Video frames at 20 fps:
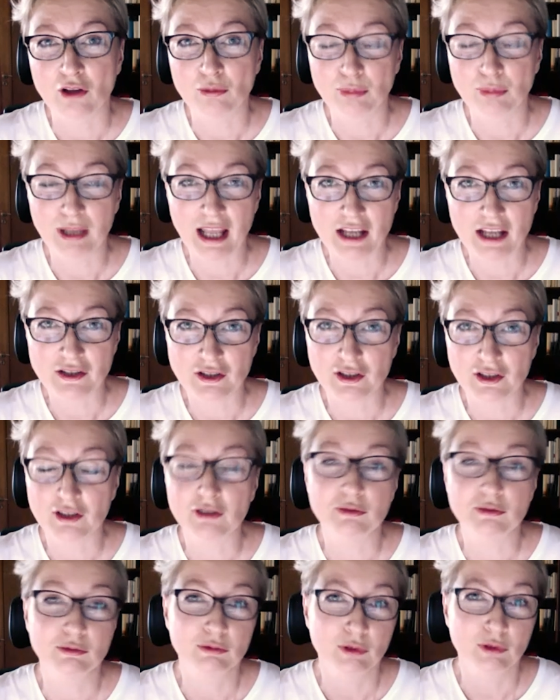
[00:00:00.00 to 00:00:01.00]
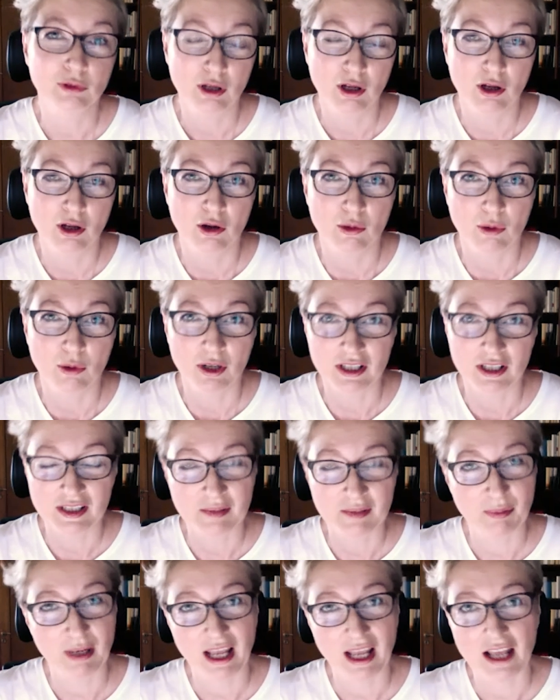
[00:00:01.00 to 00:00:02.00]
pleasure, what is
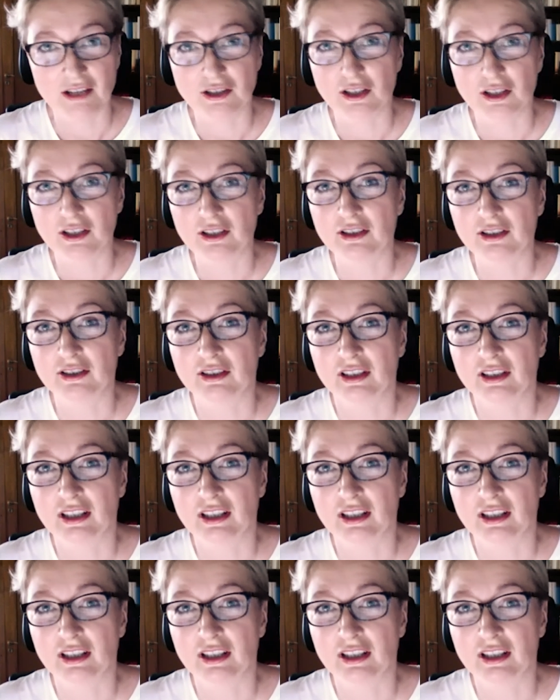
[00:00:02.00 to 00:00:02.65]
pleasure?